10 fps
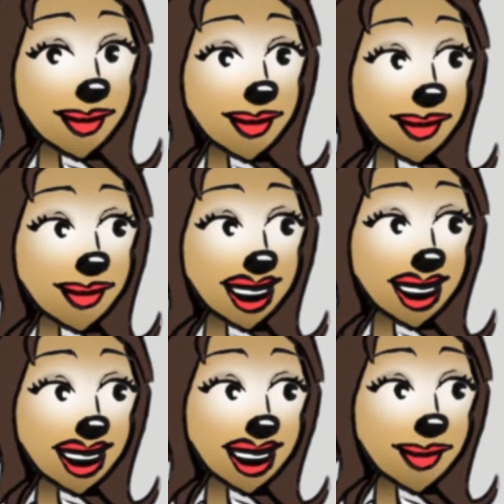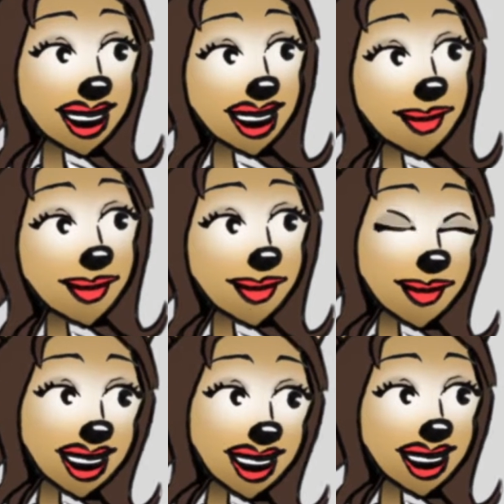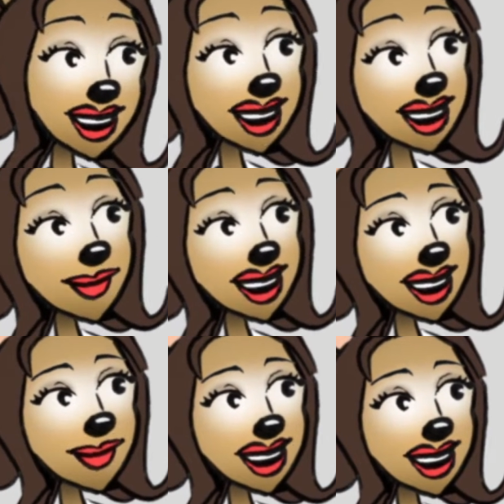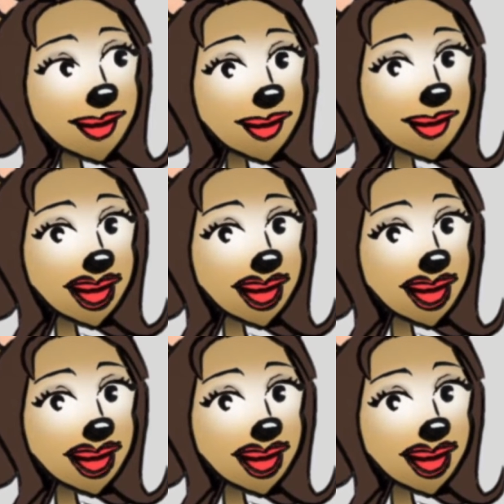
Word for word: a combination of alpha-synuclein and